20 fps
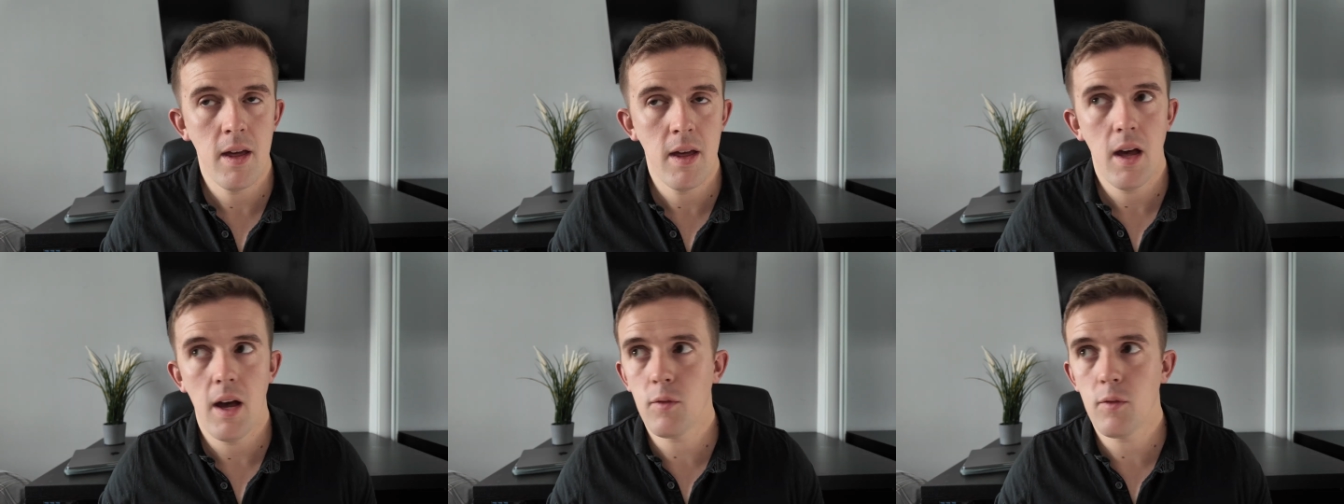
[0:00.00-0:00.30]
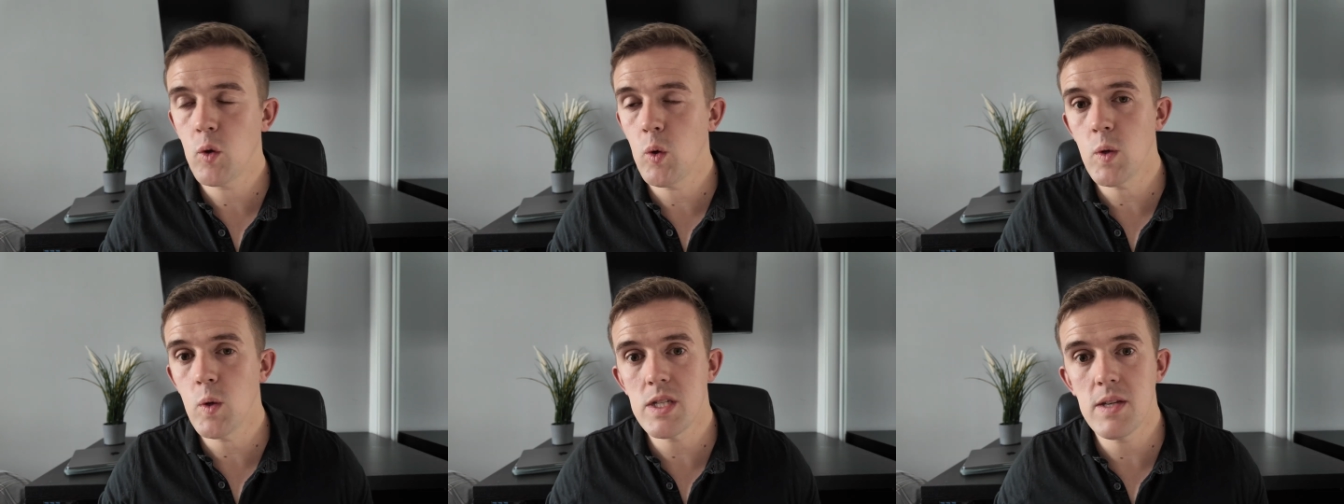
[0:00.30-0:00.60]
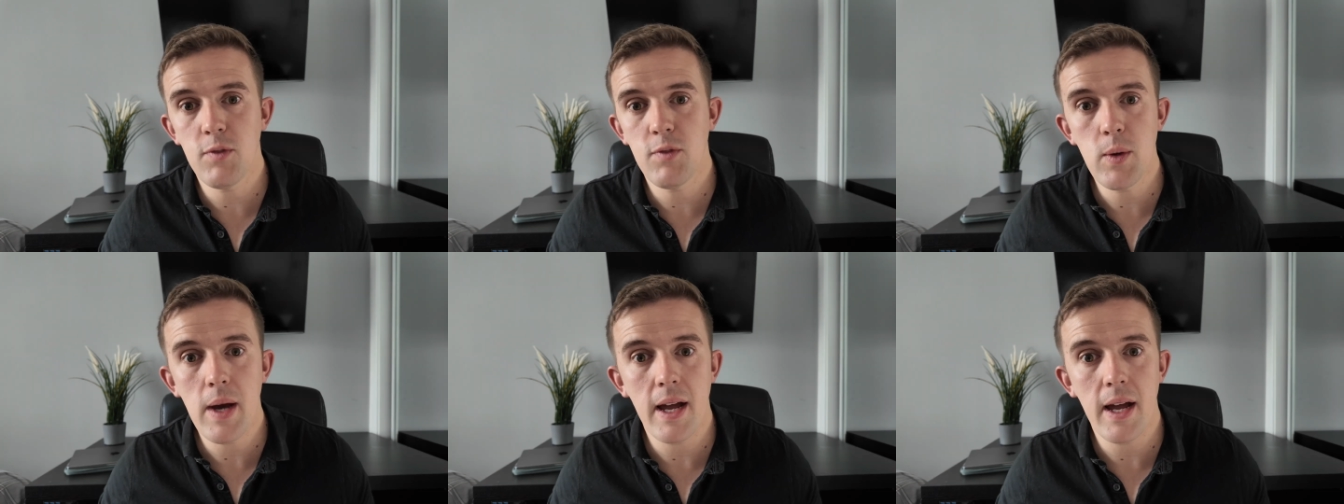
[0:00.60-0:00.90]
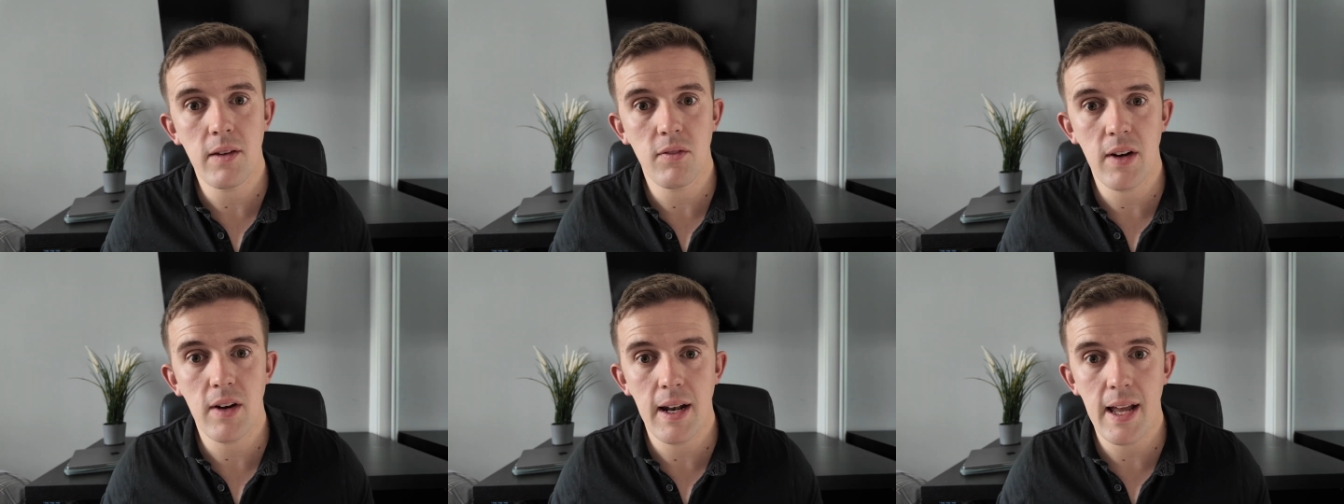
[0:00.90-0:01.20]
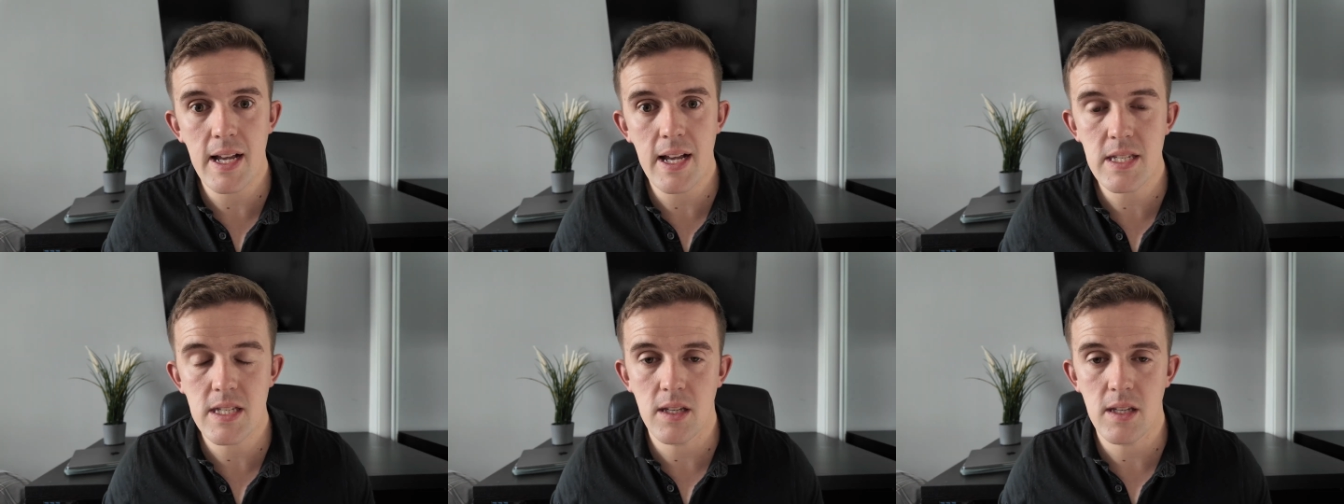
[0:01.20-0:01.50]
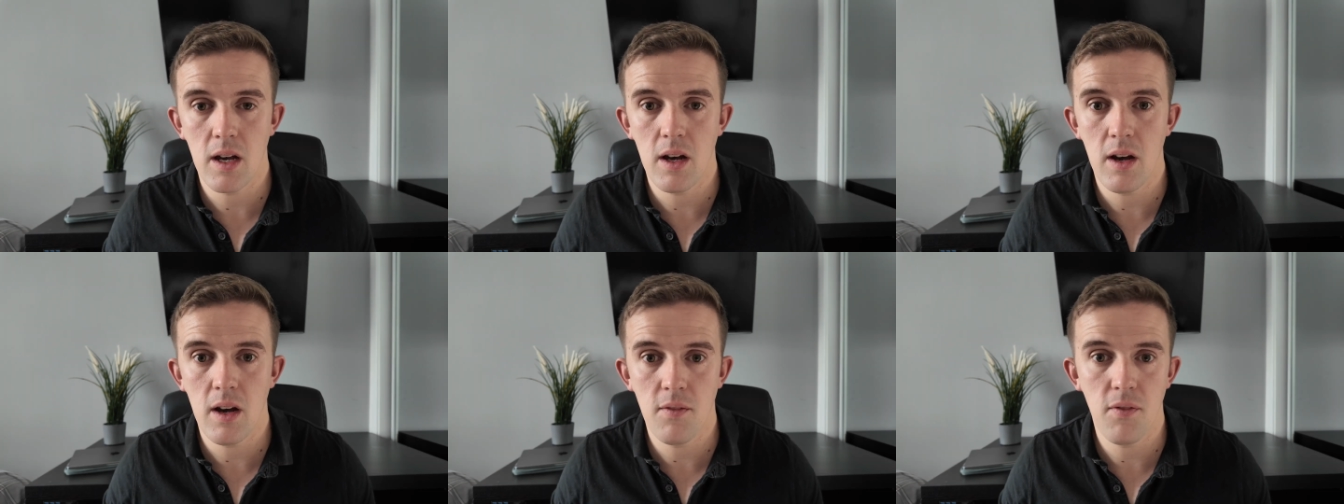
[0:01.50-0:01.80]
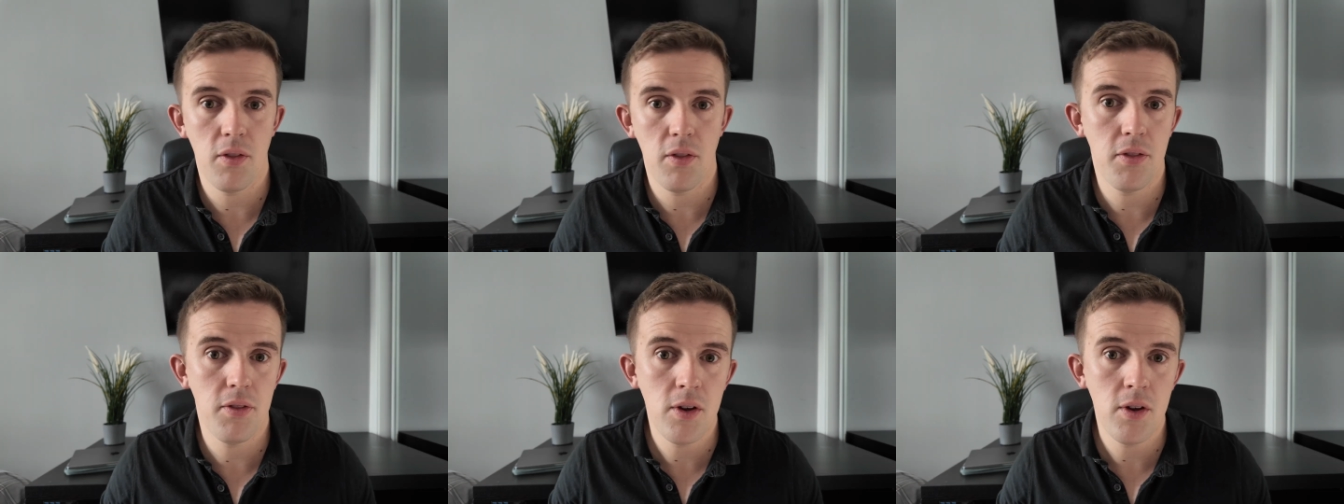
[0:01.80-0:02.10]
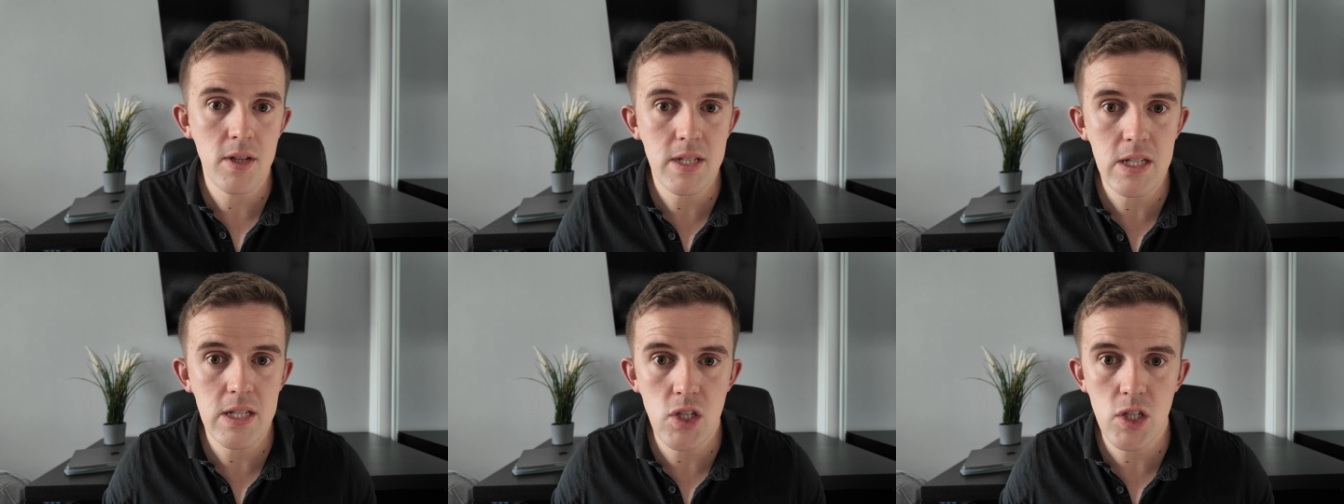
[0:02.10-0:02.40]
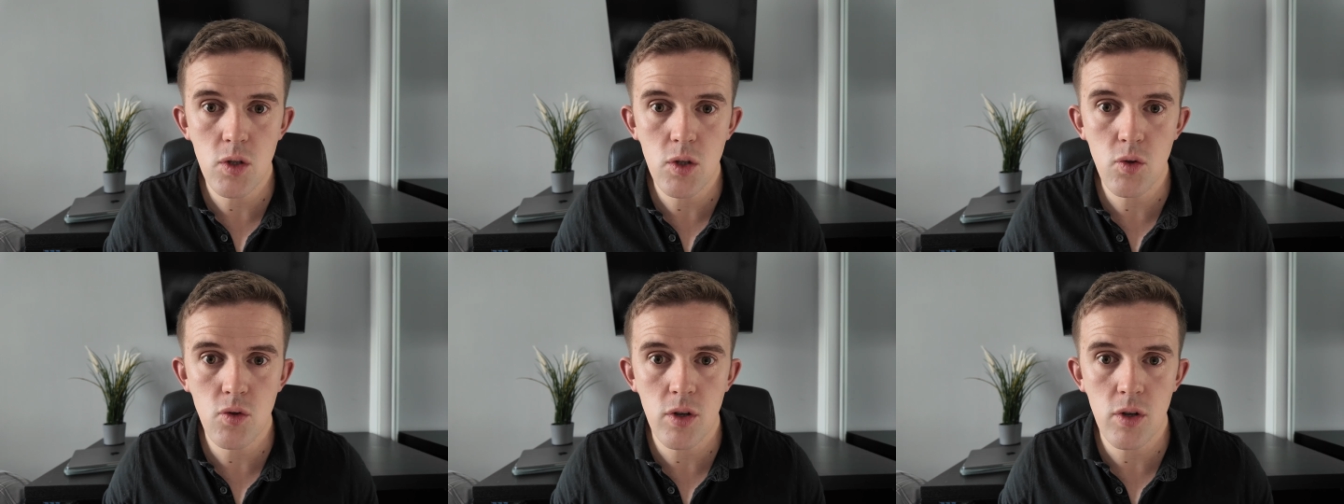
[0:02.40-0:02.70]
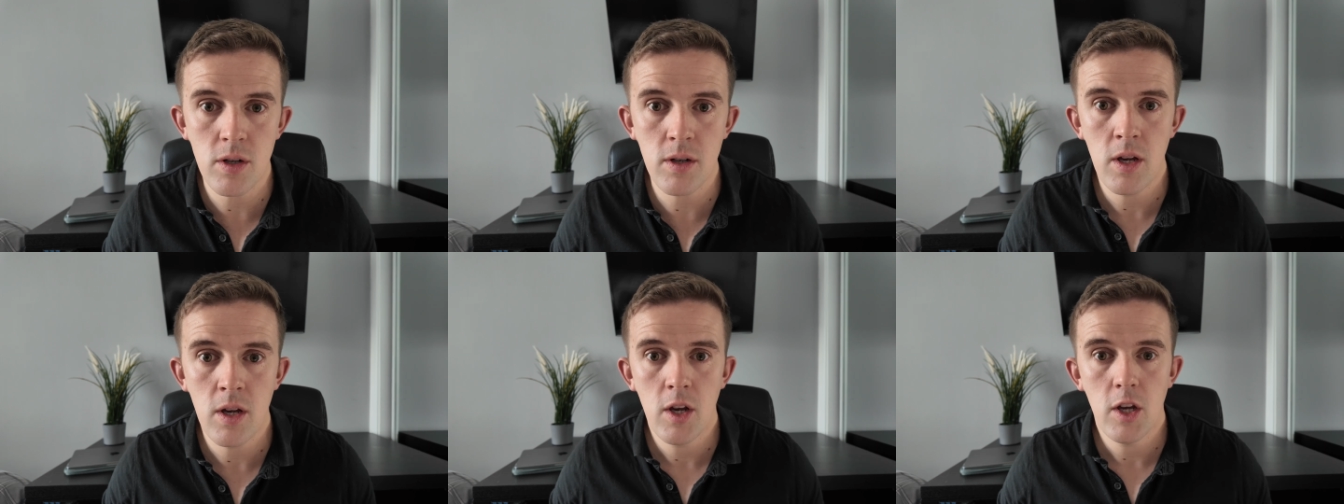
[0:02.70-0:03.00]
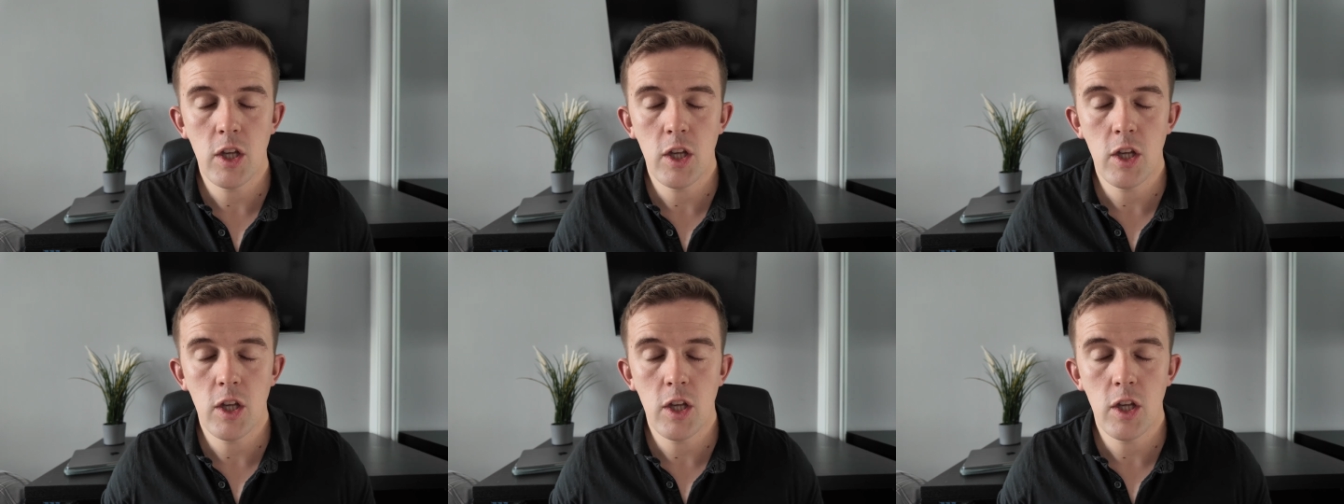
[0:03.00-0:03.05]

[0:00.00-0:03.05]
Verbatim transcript: Of course, if you had a class of 30 children,